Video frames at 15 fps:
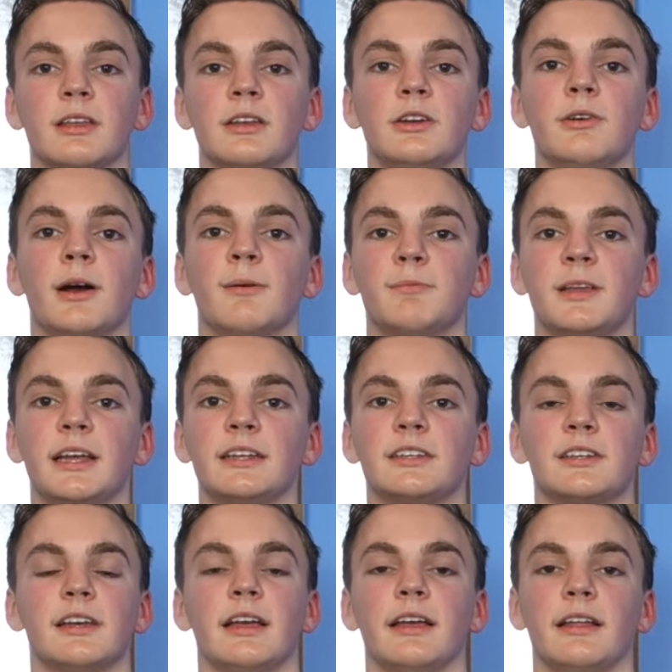the new
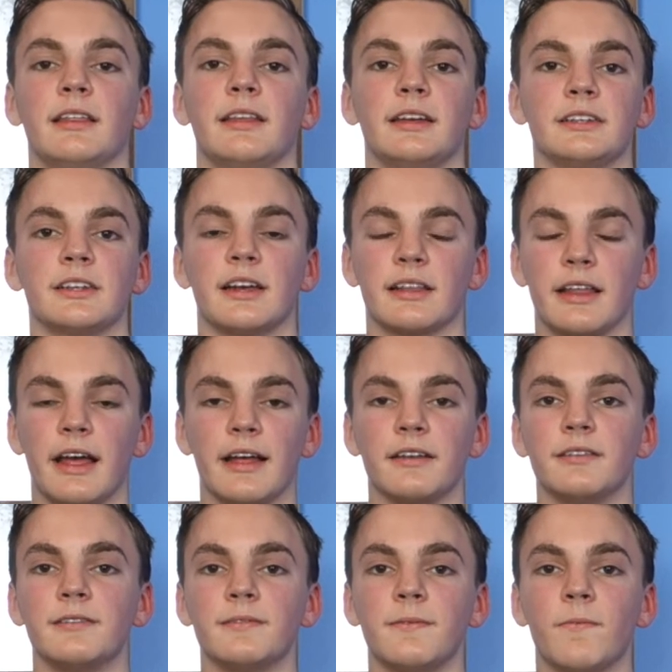updates and things like that.
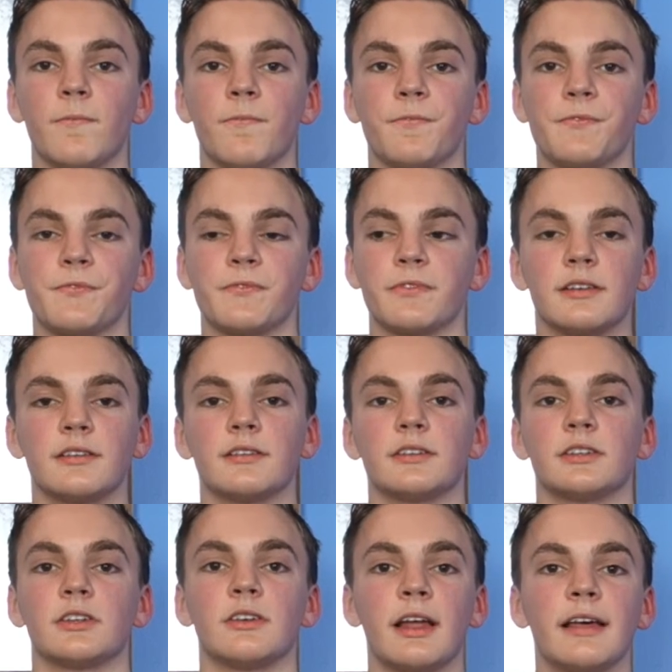
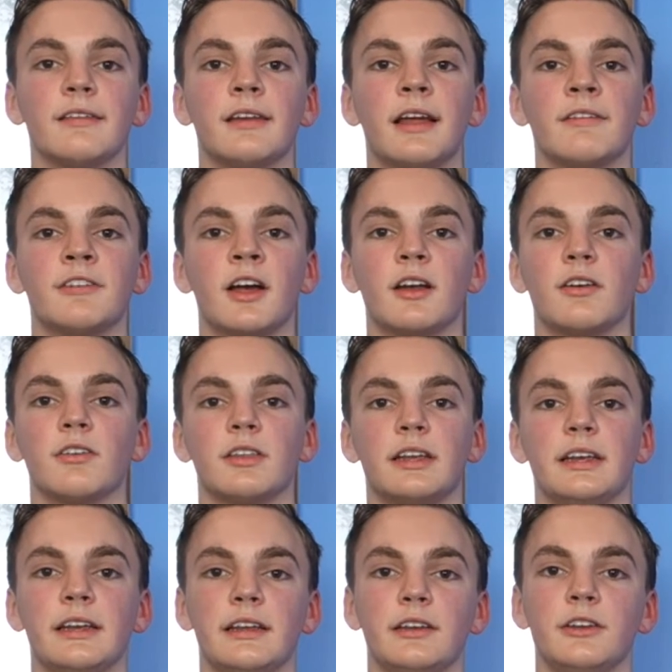So now that I've got all
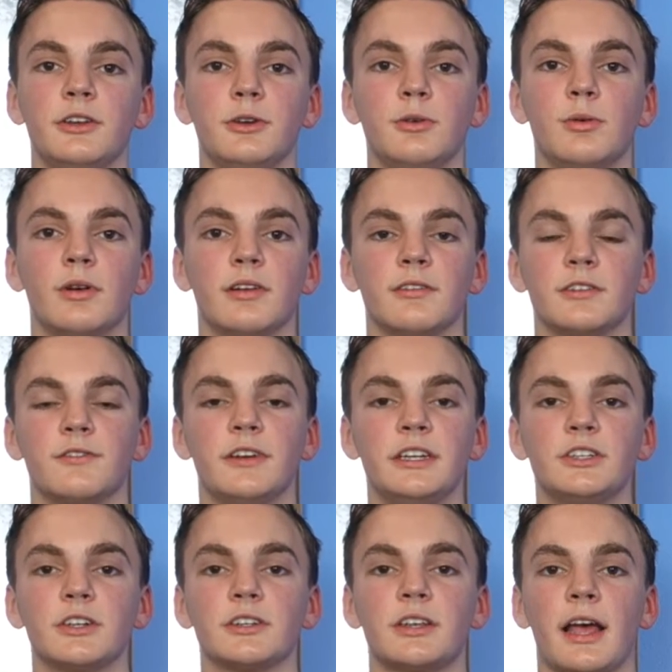the new
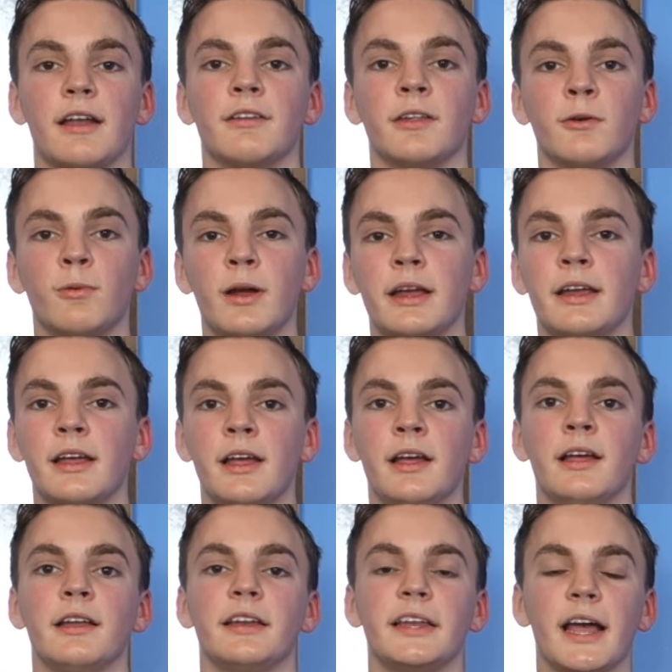features out of the way,
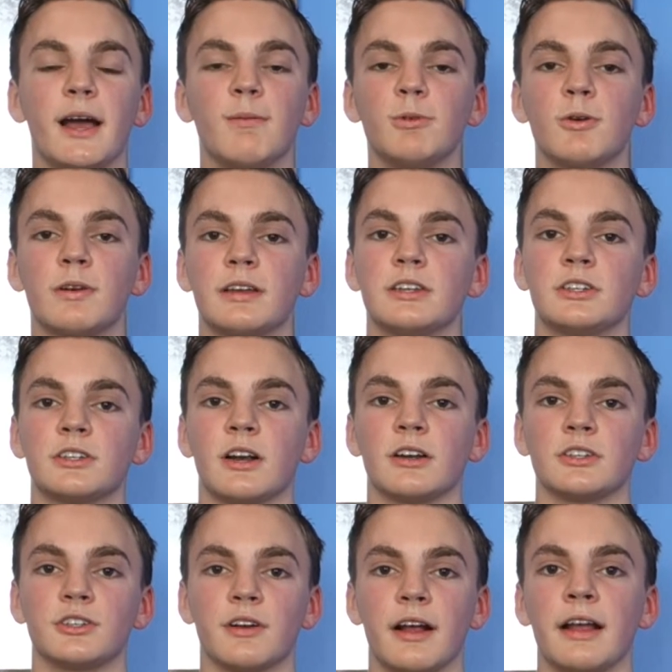now I'm going to
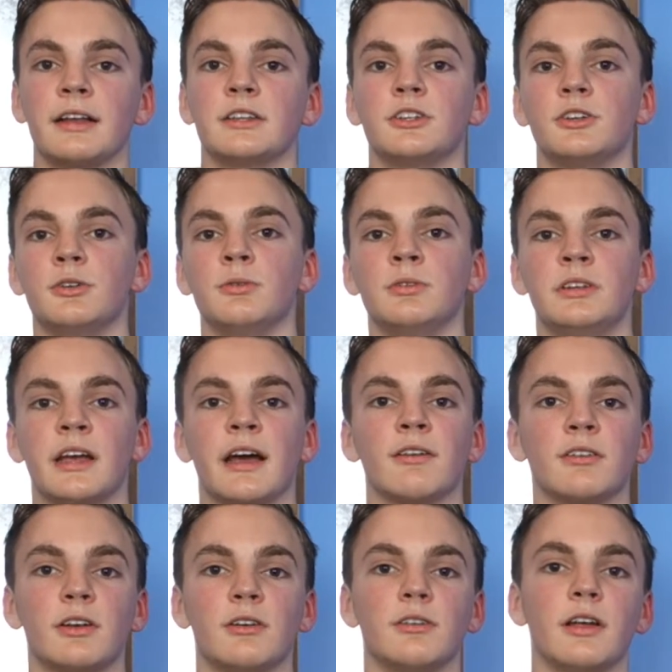start trying to
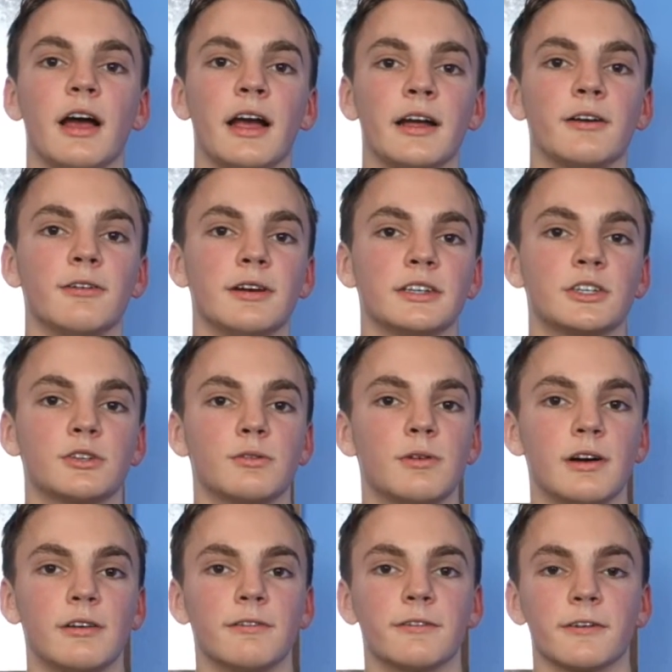download iOS
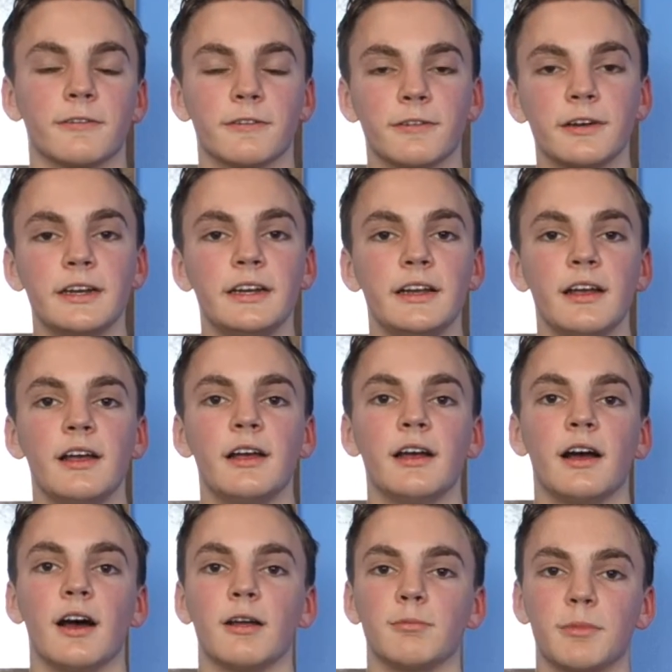12 for free
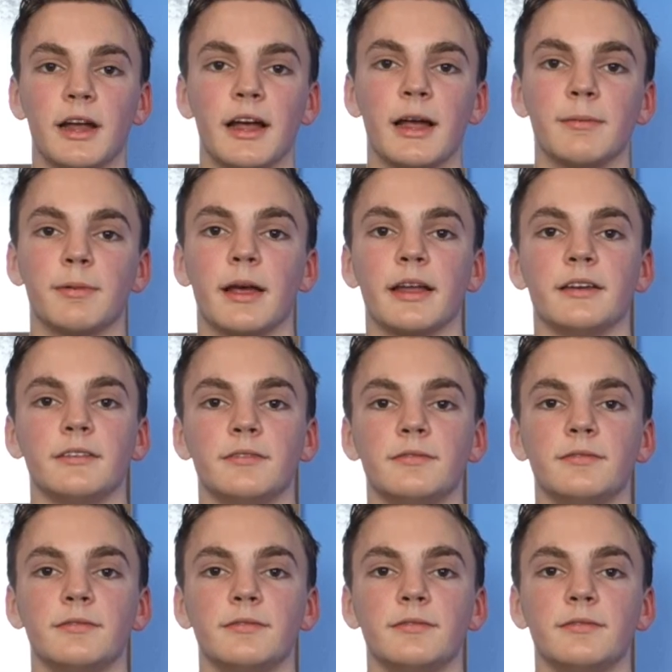on my iPad.